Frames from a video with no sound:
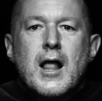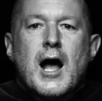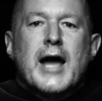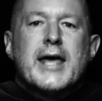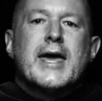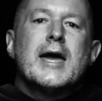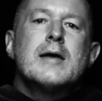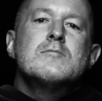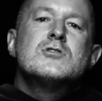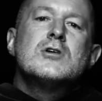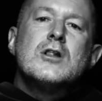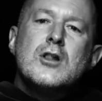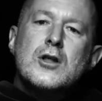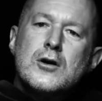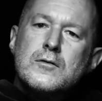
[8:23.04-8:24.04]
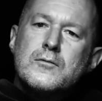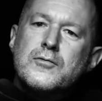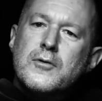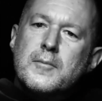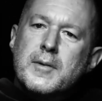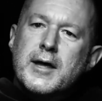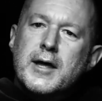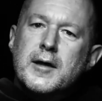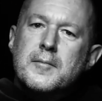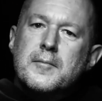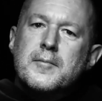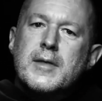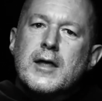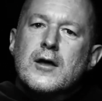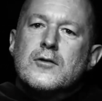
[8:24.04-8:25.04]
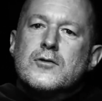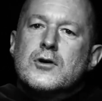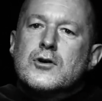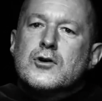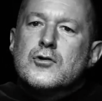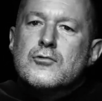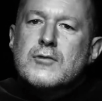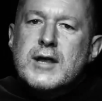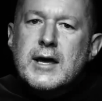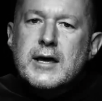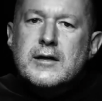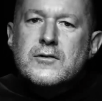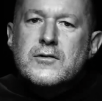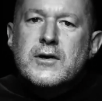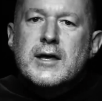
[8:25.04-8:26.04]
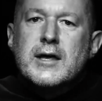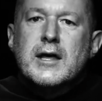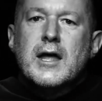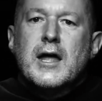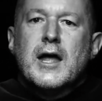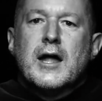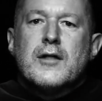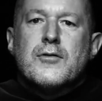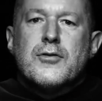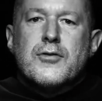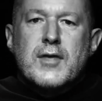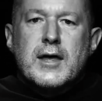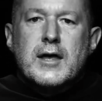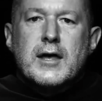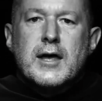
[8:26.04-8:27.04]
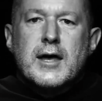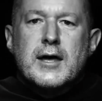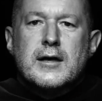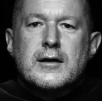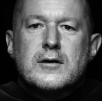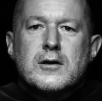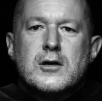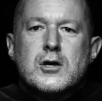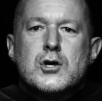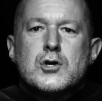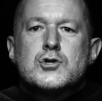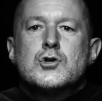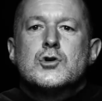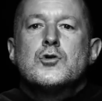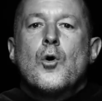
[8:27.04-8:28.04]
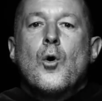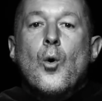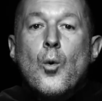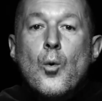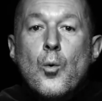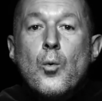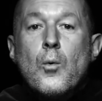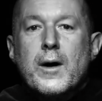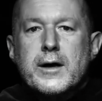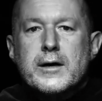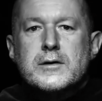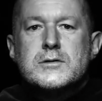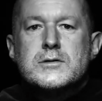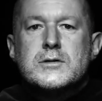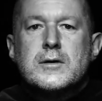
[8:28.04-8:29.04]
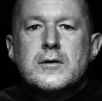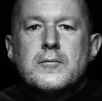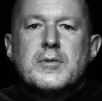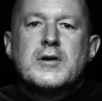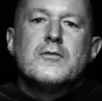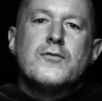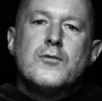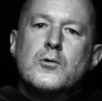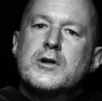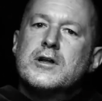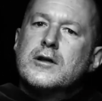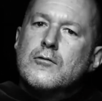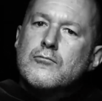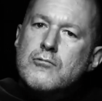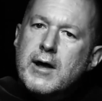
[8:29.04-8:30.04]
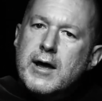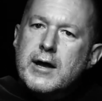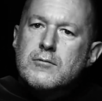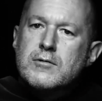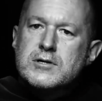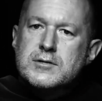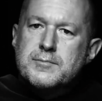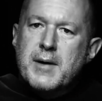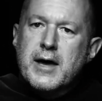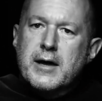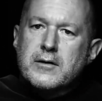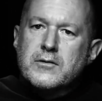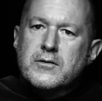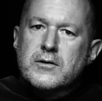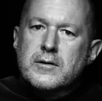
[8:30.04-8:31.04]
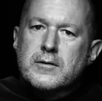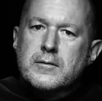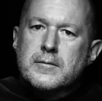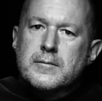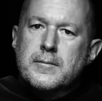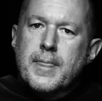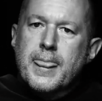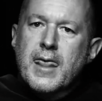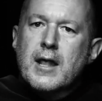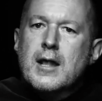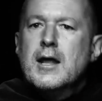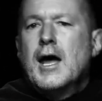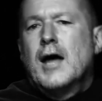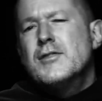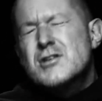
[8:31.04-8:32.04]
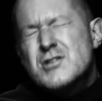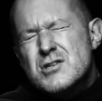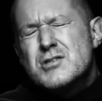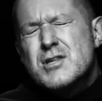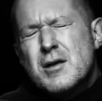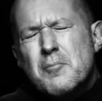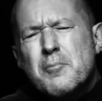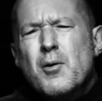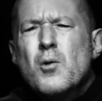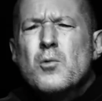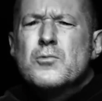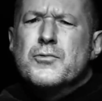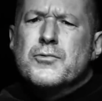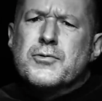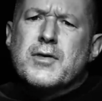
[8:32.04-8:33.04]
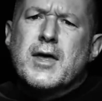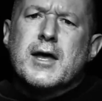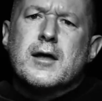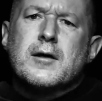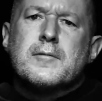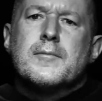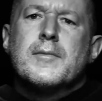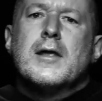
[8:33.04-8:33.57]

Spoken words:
I came to learn from him that creating and thinking should always be afforded a rare respect. And this is the important thing.